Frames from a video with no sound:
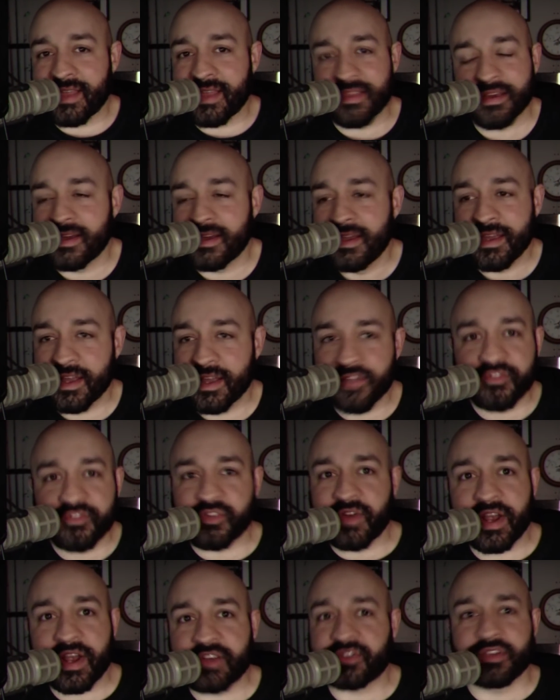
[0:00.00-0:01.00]
The
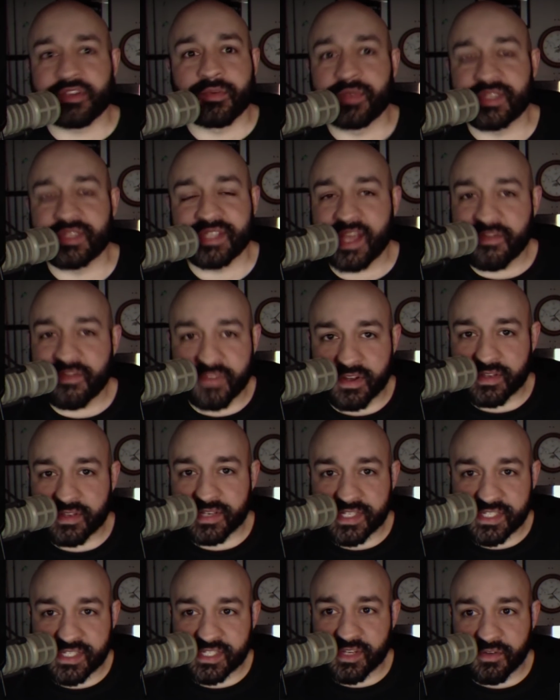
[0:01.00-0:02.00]
insurrection was definitely
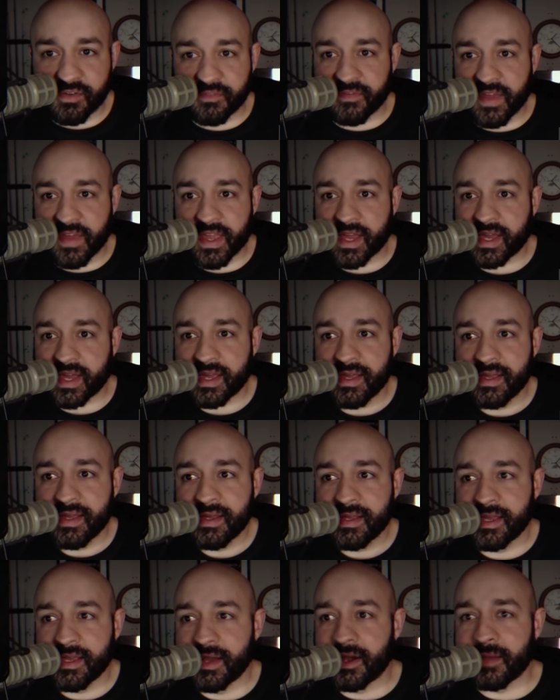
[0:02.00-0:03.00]
still fake.
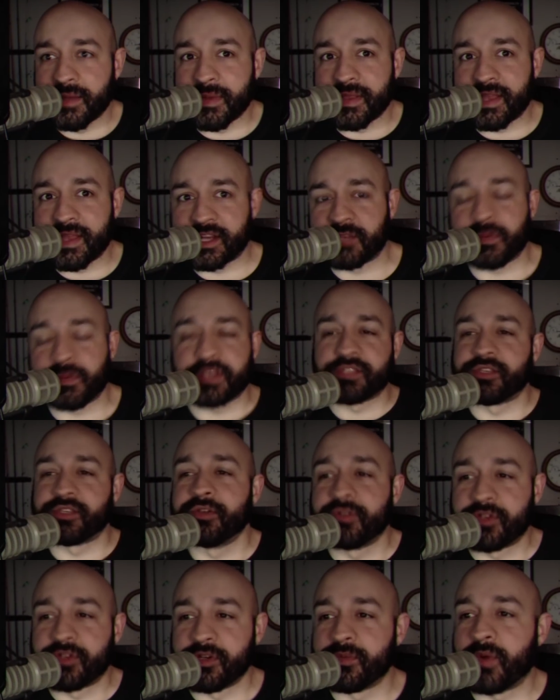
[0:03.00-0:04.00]
You know what I mean? Like just because
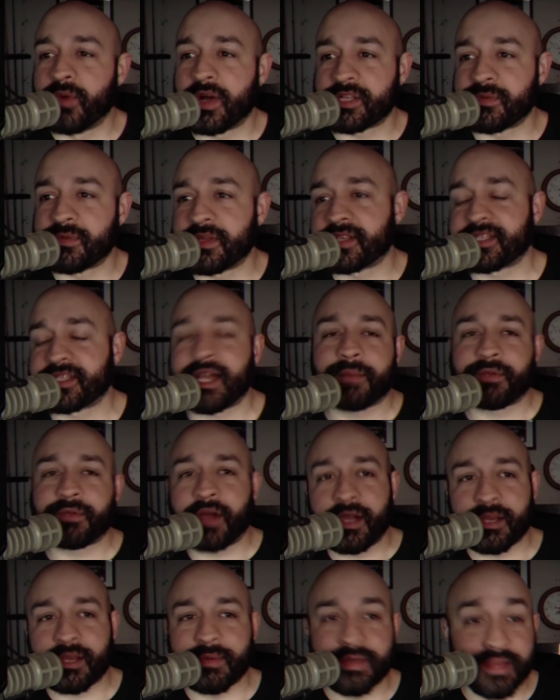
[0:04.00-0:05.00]
YouTube wants me to stop
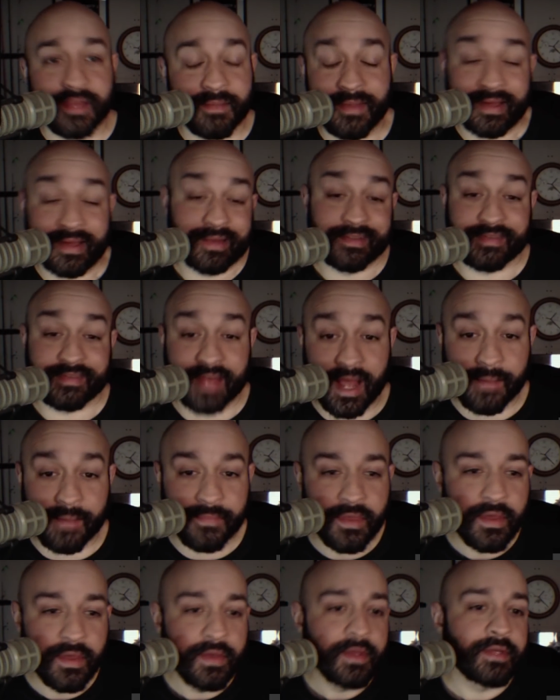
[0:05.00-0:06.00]
talking about that, I'm not going to stop.
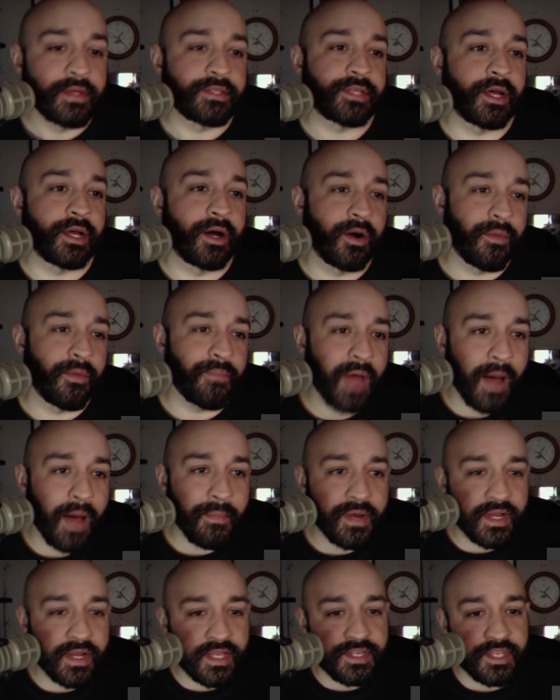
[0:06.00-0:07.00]
So I'm going
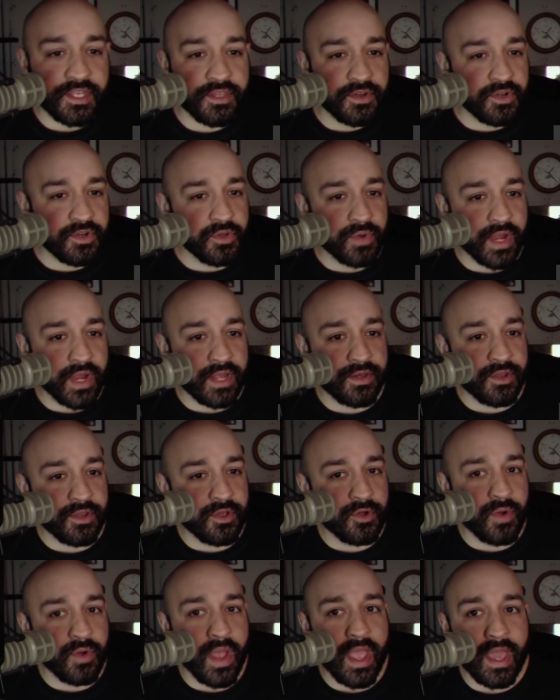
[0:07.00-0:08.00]
to continue to do what I
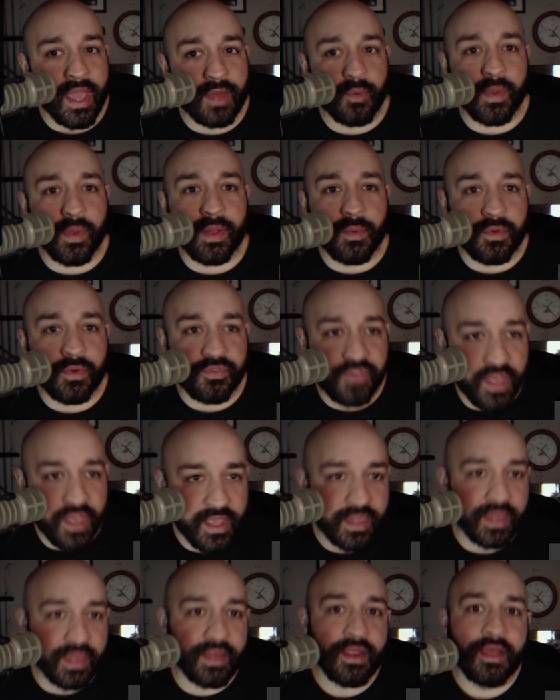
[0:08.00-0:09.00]
do, and we will take
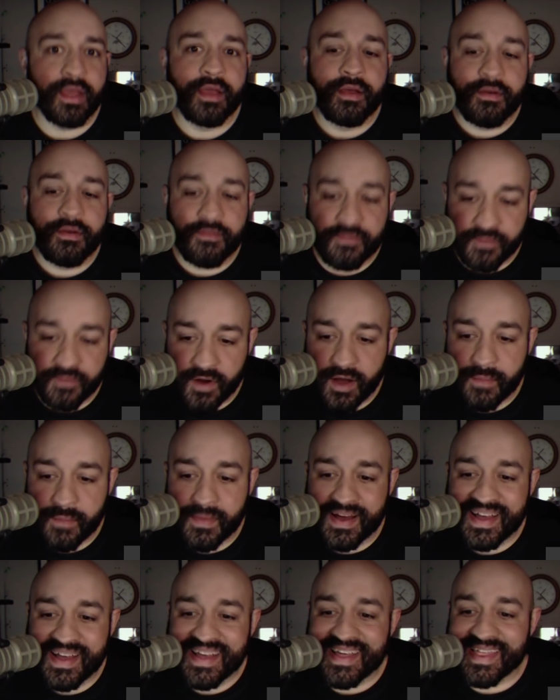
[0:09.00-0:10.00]
it from
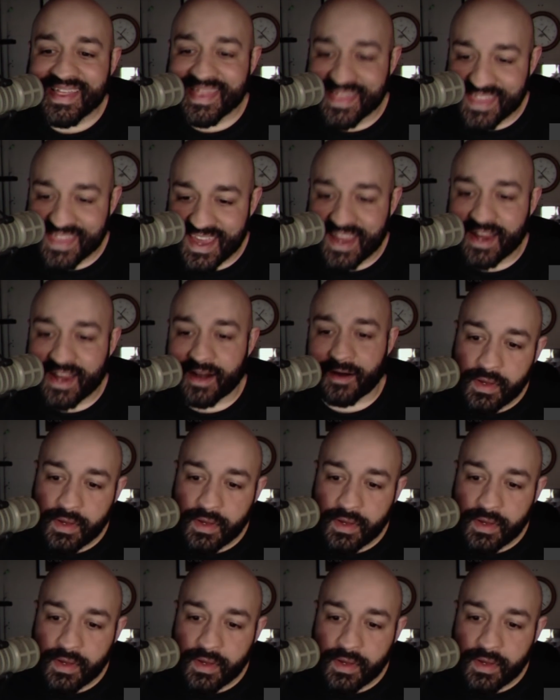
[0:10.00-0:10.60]
there.